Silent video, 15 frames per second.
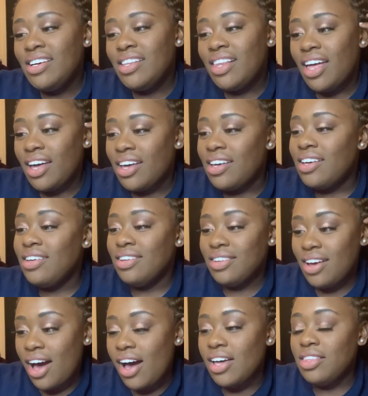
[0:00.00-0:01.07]
like
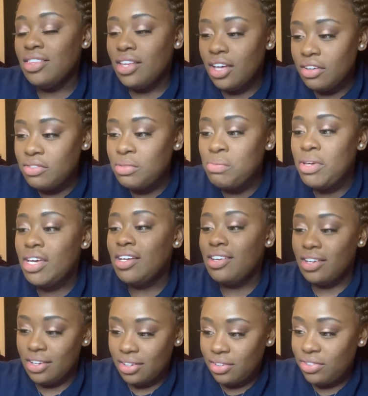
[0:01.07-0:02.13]
God loved me
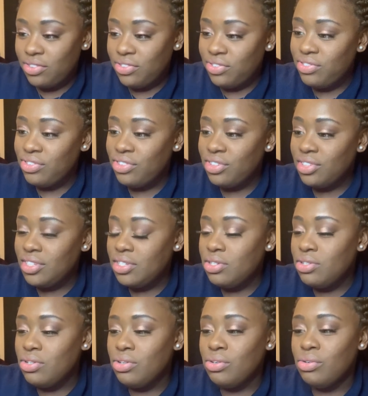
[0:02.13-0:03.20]
enough
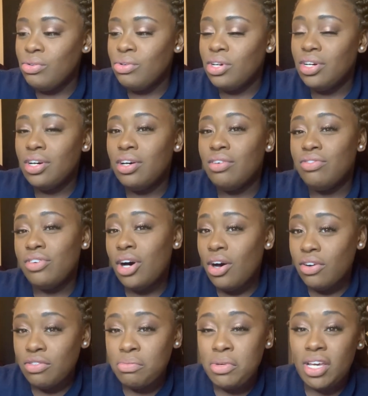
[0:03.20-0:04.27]
to
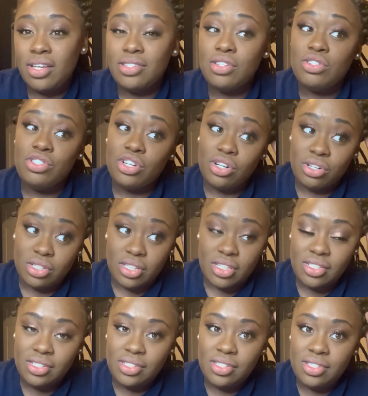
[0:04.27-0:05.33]
evolve me as a
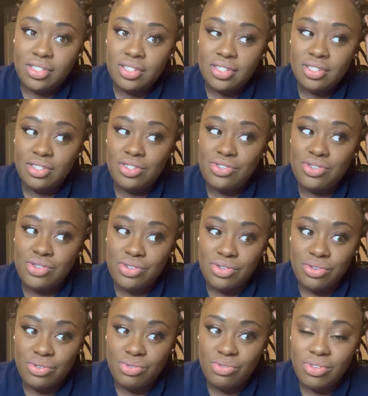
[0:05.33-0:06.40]
journalist
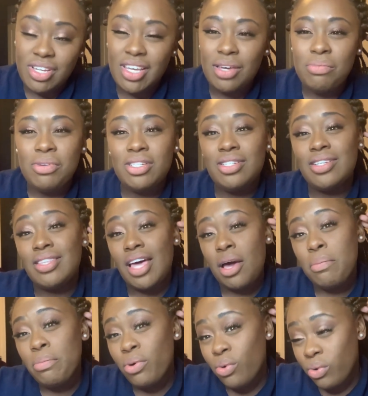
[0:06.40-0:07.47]
to get me to
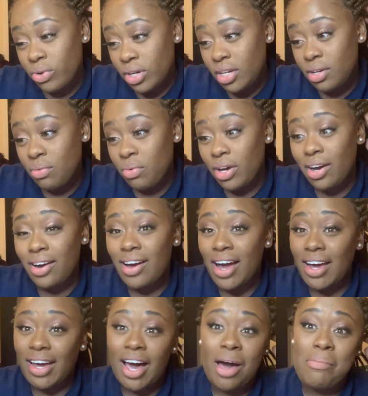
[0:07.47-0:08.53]
that point where I
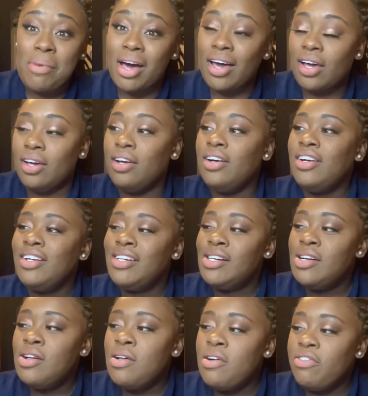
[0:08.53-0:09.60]
got my
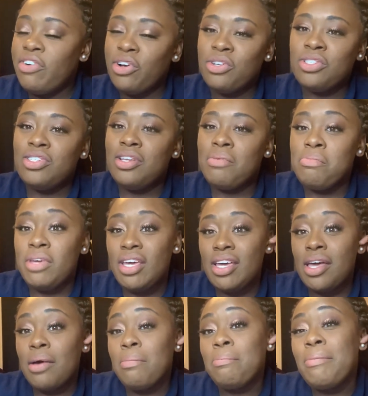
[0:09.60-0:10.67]
first
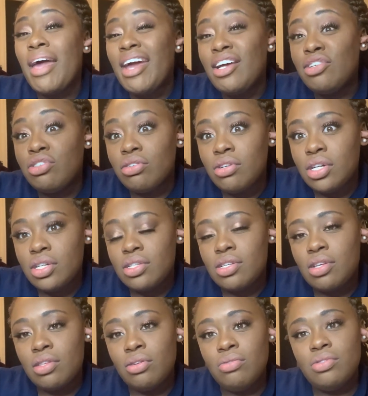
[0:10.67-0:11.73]
big major
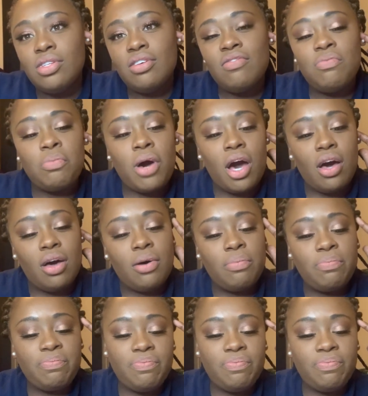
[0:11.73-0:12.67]
exclusive mom.